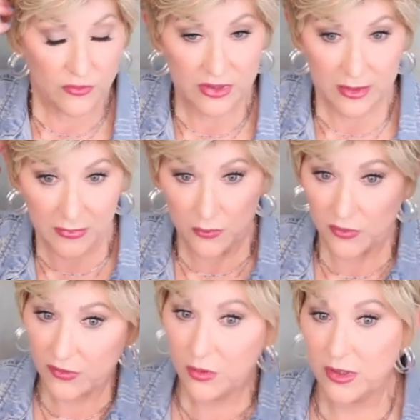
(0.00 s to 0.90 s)
You've seen me
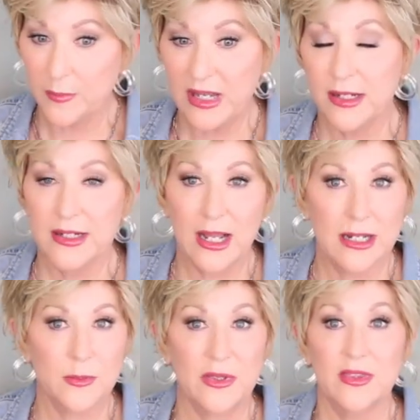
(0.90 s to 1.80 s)
review it a million
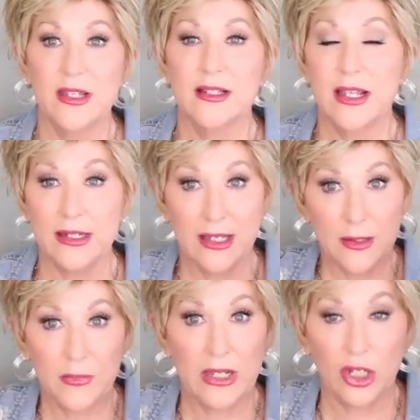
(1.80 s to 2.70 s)
times, but this can
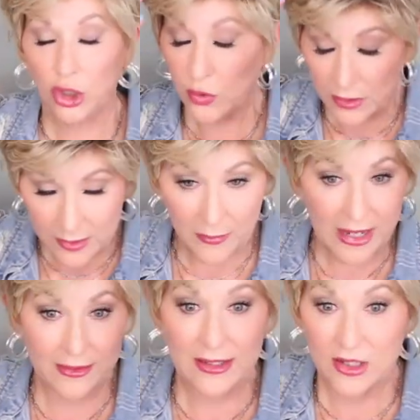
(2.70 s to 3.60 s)
get big. You can
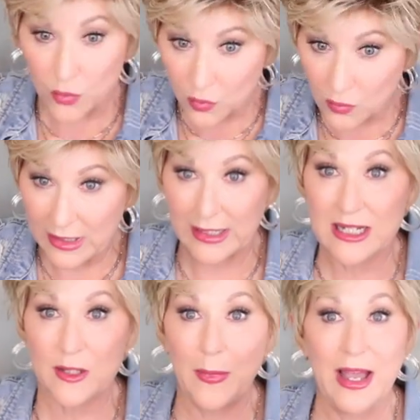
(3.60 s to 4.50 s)
make this
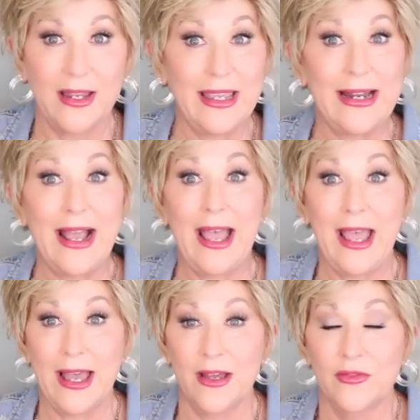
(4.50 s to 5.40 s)
really spiky, and I
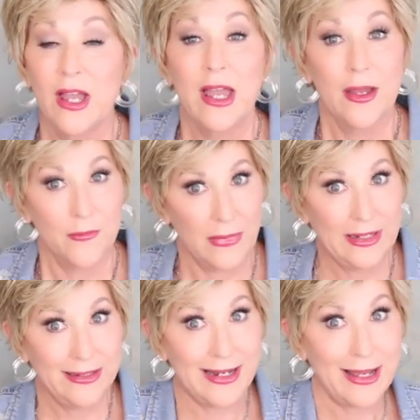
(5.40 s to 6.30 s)
have
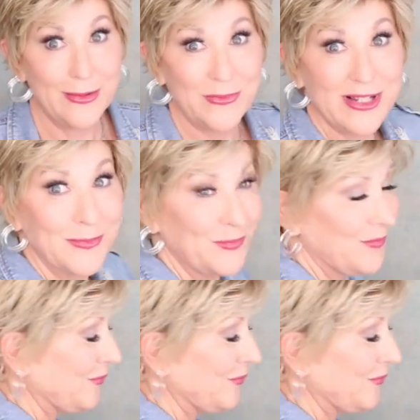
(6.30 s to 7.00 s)
many times.